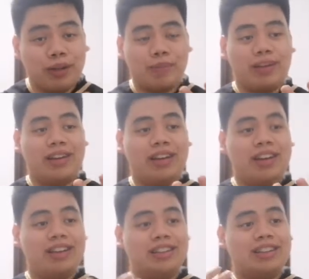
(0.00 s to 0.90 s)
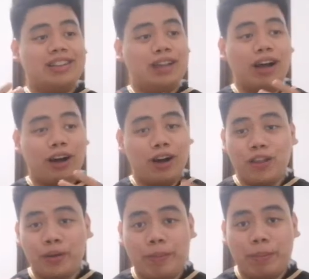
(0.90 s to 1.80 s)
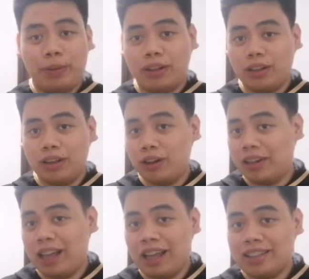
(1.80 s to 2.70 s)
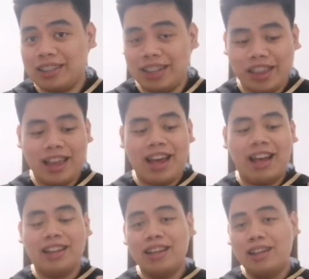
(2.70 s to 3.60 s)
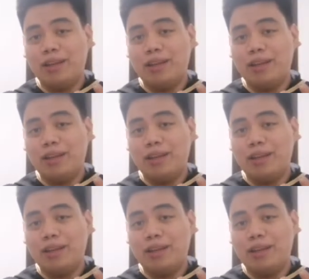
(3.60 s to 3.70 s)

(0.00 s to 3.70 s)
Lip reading: And other people online said that